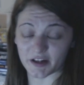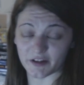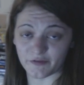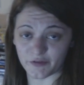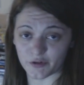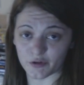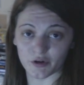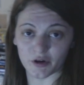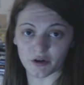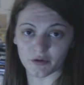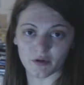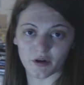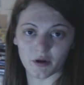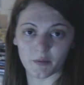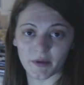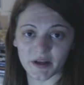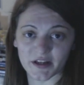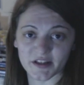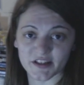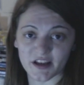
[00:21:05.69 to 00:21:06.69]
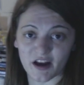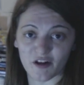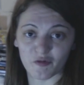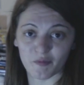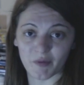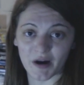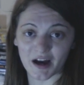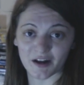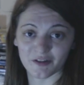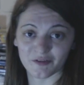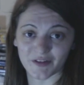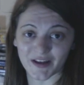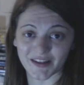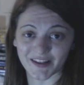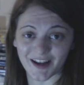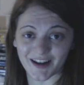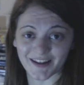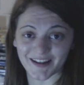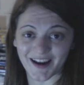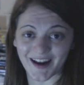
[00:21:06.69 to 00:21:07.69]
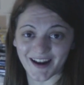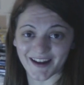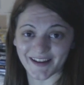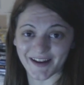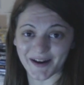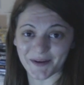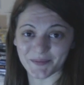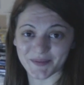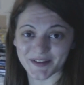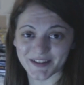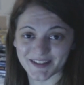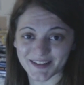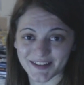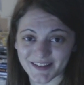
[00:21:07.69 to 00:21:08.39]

and if you're a big South Park fan like I am.